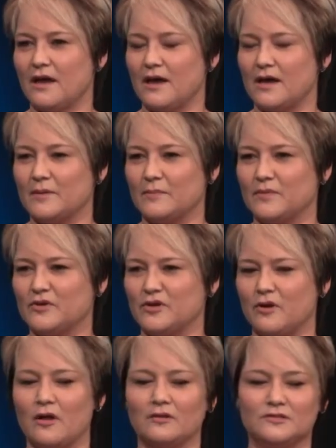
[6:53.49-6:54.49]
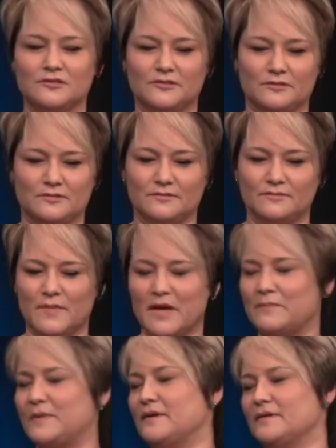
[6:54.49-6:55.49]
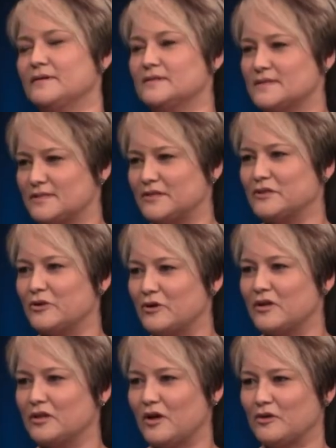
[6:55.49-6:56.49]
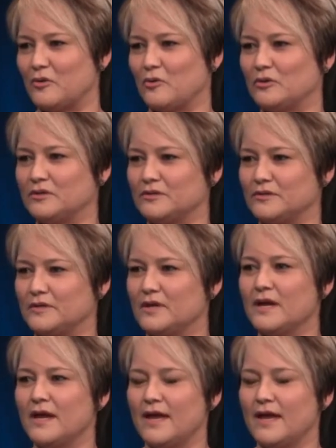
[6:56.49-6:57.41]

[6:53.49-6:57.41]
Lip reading: could alter my appearance to look a lot older.